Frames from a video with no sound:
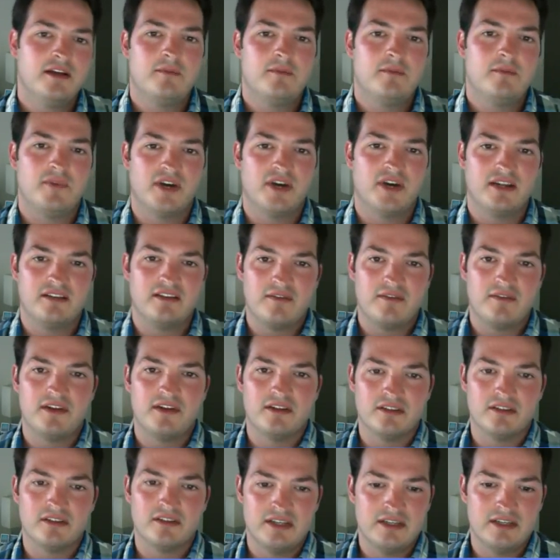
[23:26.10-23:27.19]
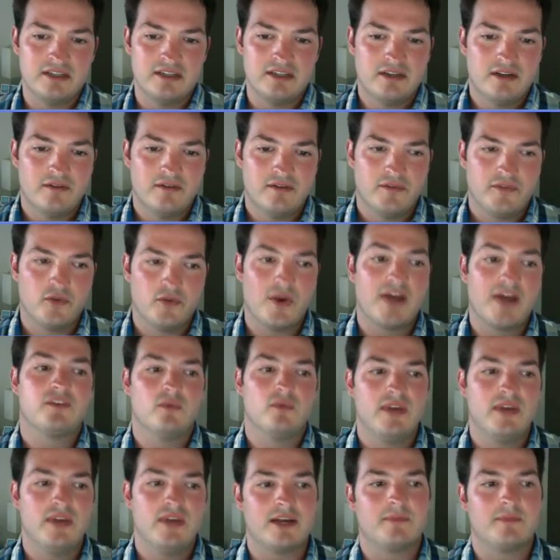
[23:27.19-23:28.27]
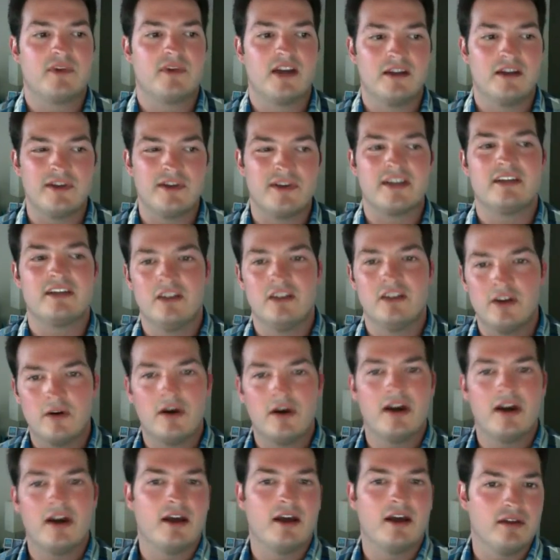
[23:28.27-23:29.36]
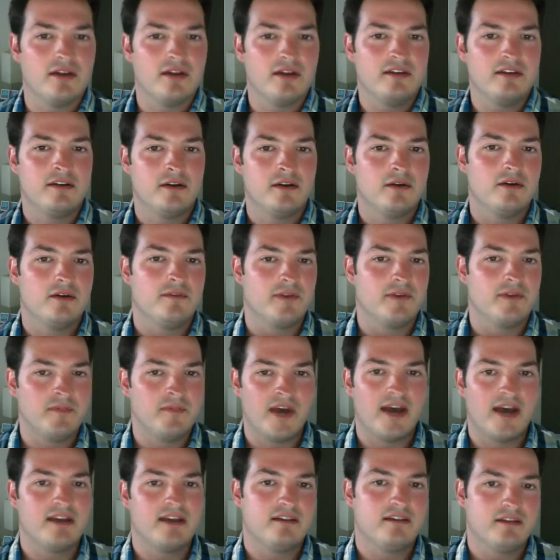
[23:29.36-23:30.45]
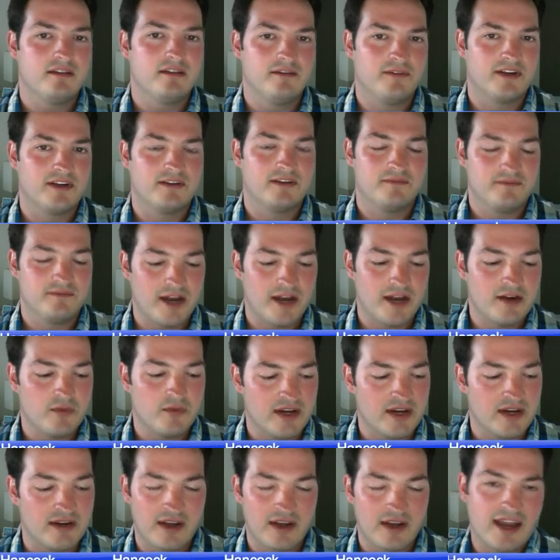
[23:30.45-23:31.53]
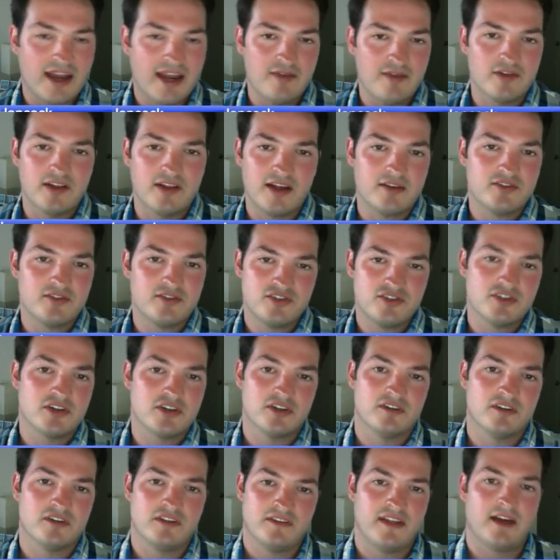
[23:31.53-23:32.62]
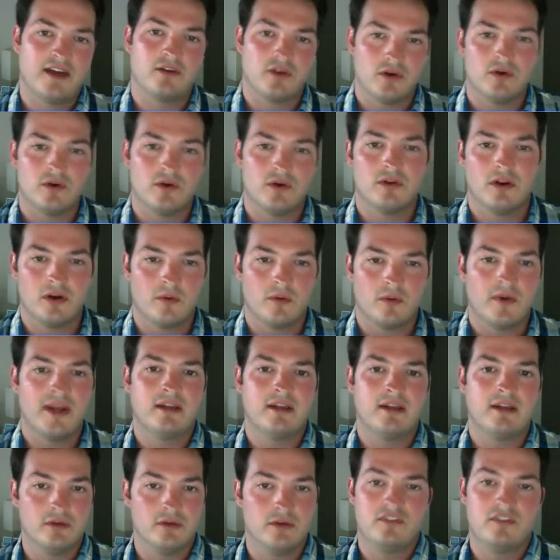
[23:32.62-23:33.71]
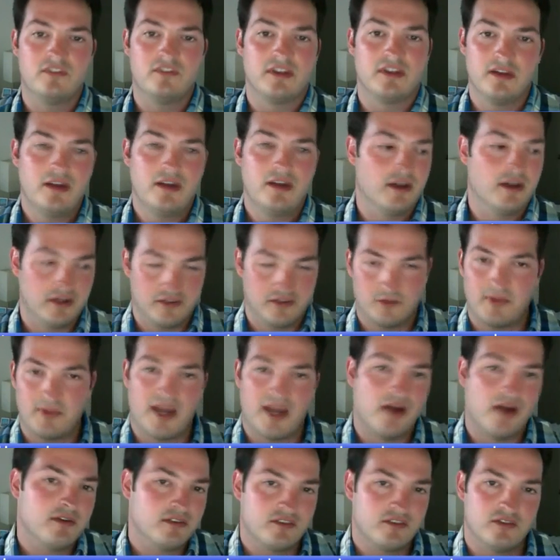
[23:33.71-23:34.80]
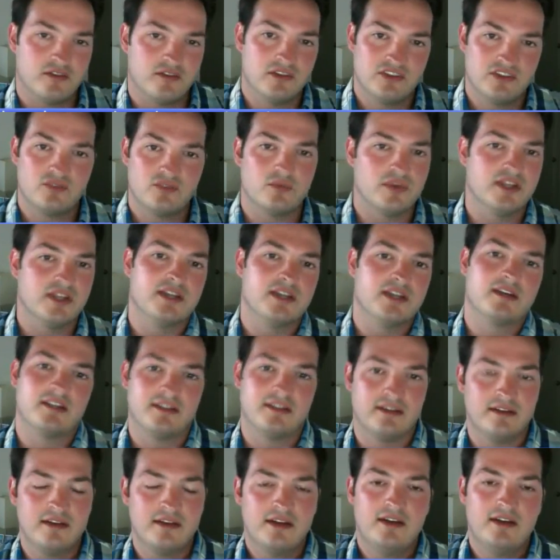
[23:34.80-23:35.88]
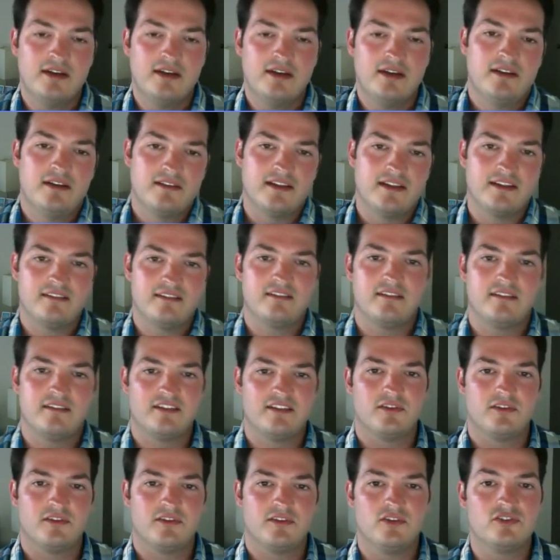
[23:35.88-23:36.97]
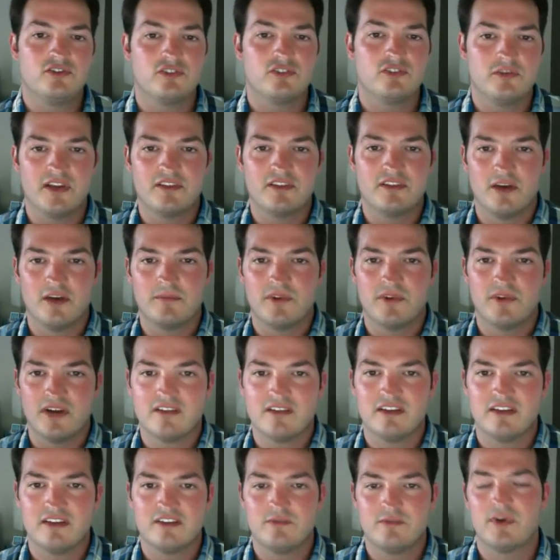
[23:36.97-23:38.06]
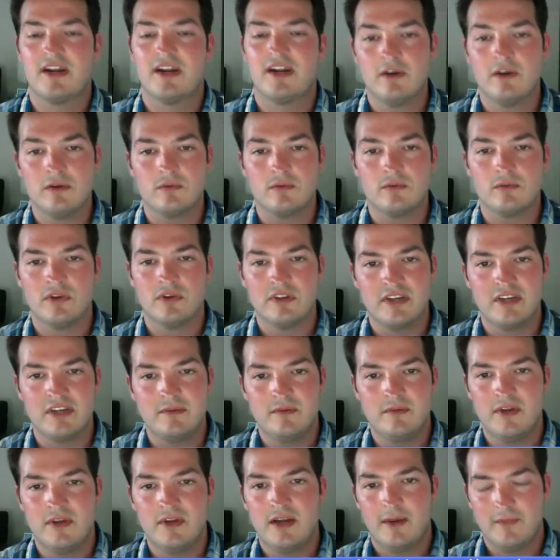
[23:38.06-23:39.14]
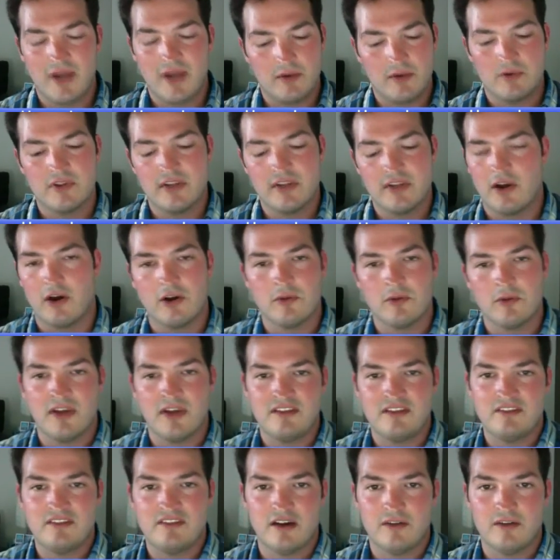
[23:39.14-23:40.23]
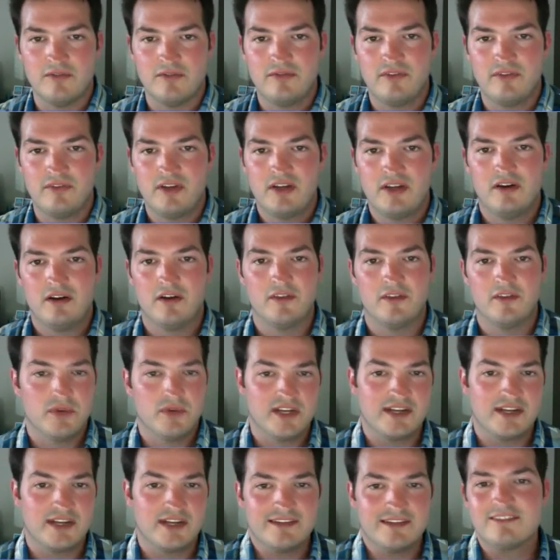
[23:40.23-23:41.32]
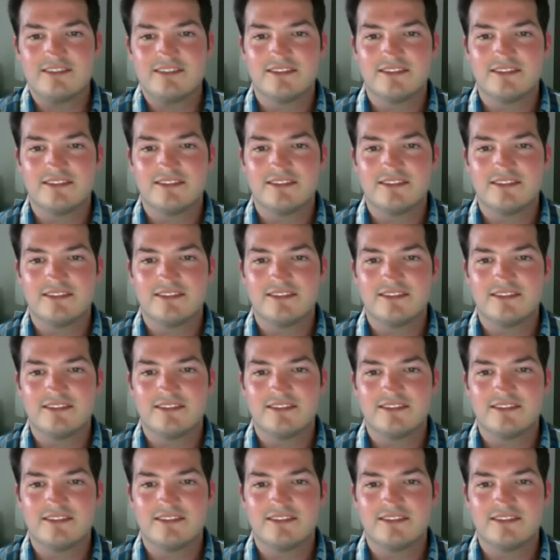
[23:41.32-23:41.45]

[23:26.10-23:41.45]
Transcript: But definitely throughout the week, I'm kind of like, you know, I, you know, if I'm not, if I can find a way to not have a lot of sugar, then that'll go a long way in losing another pound or two this week, and that's that's usually my thought process. But I don't really, I'm not really hard on myself on the weekends.